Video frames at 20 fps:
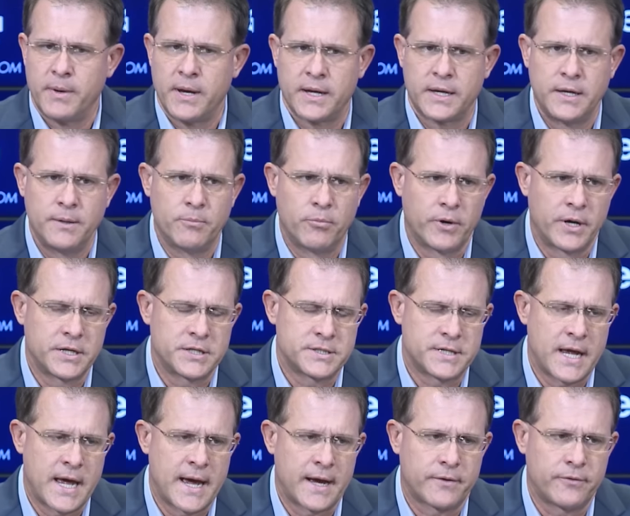back. He breaks
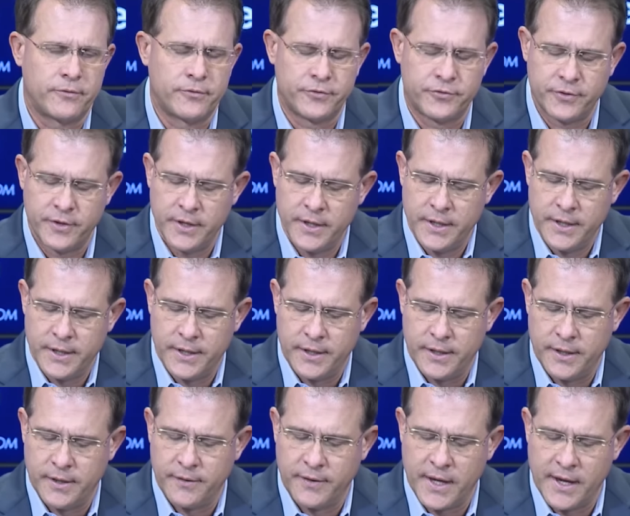tackles.
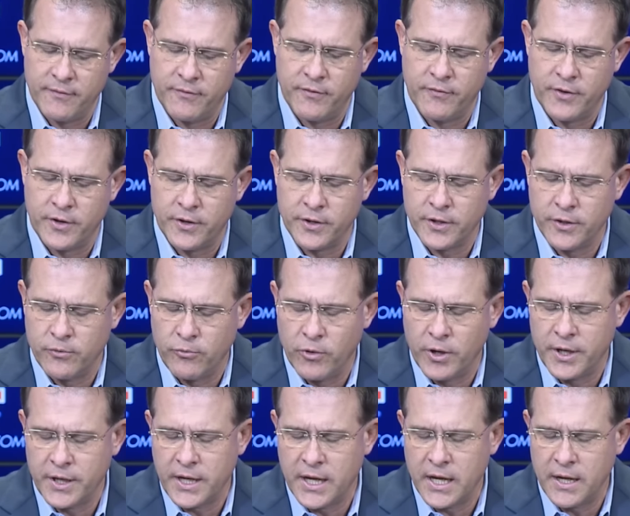They have a very good
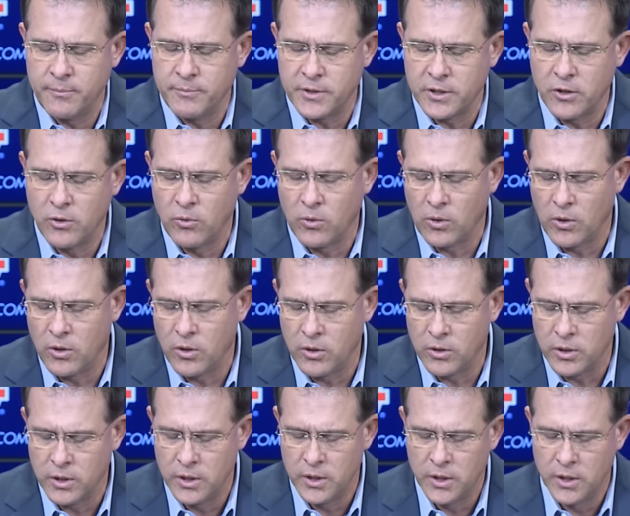running game to go
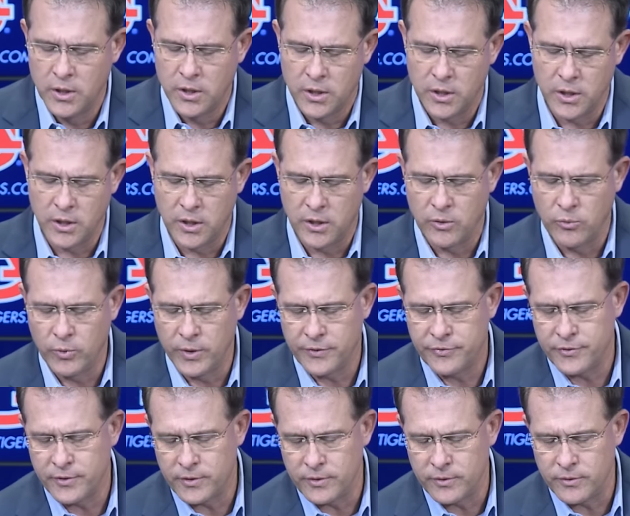along
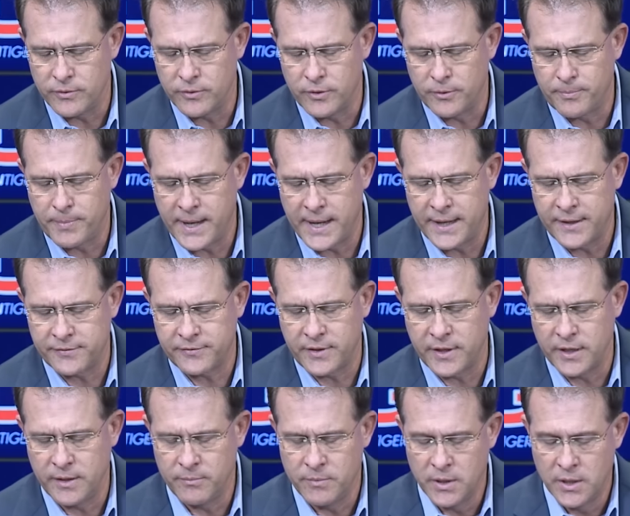with their pass
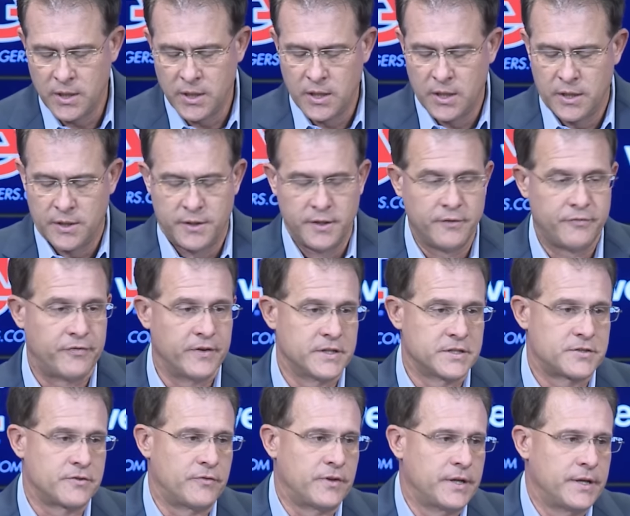game.
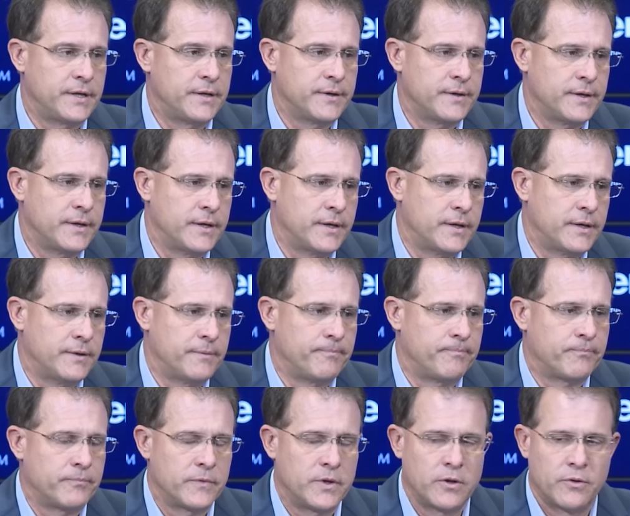Defensively,
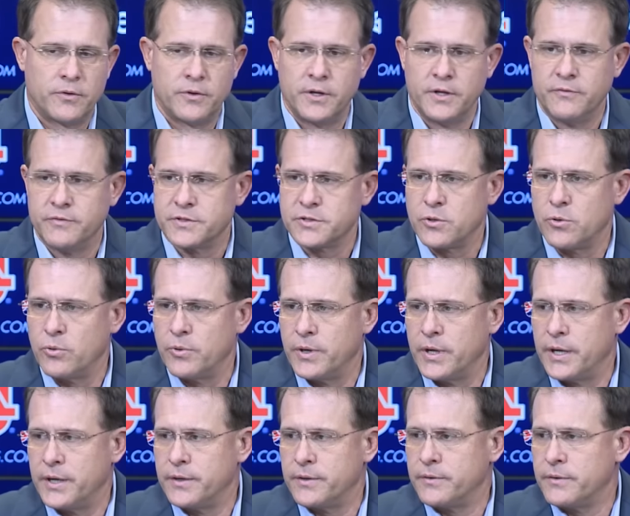their defense
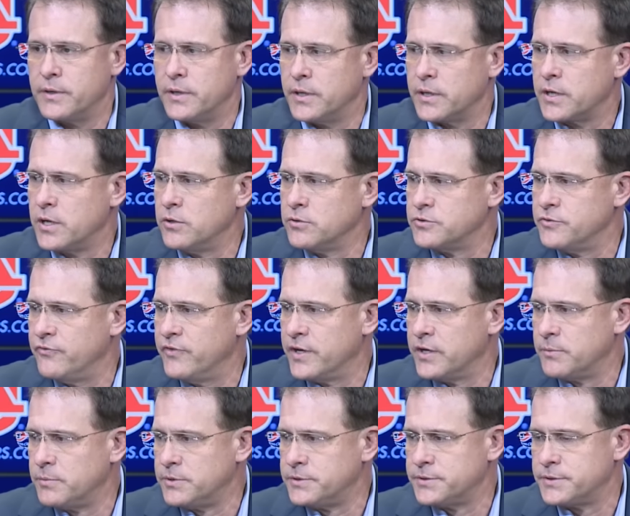coordinator, Coach
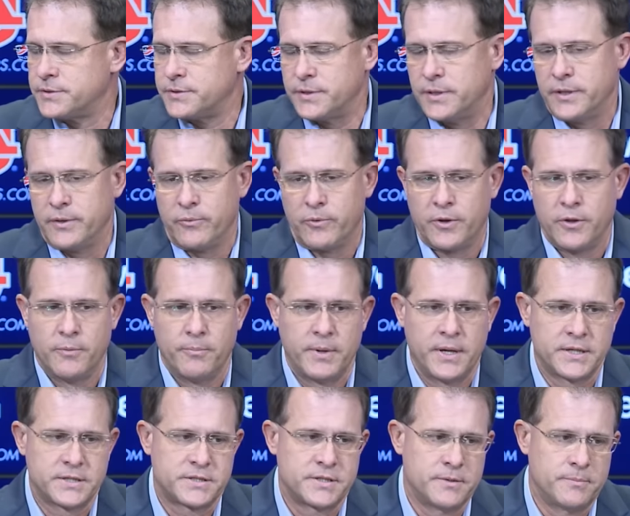Venables, one of the
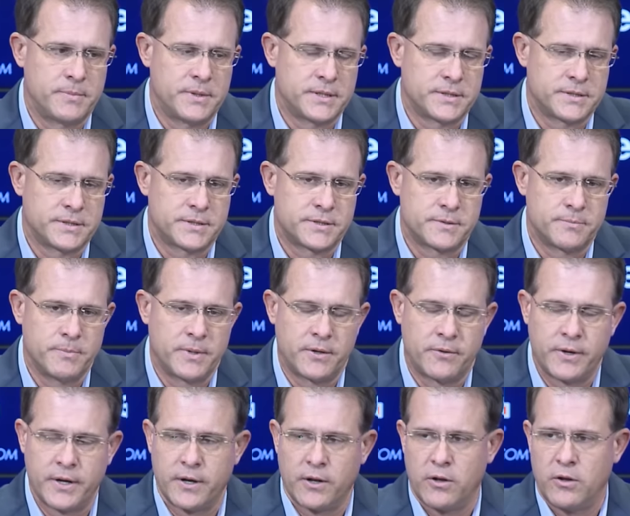best in the business, been
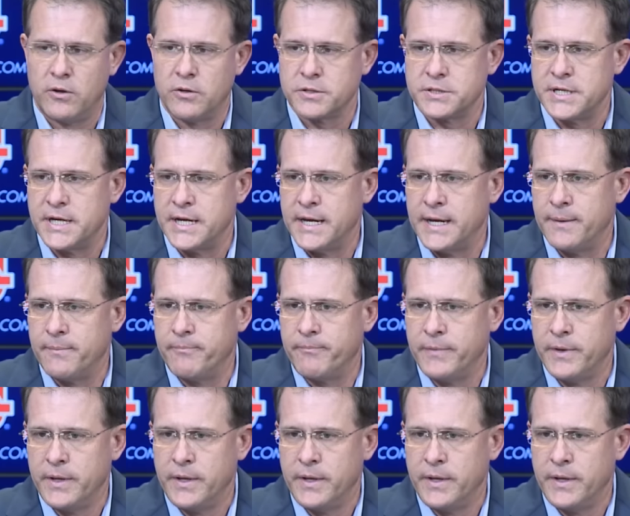around a long time,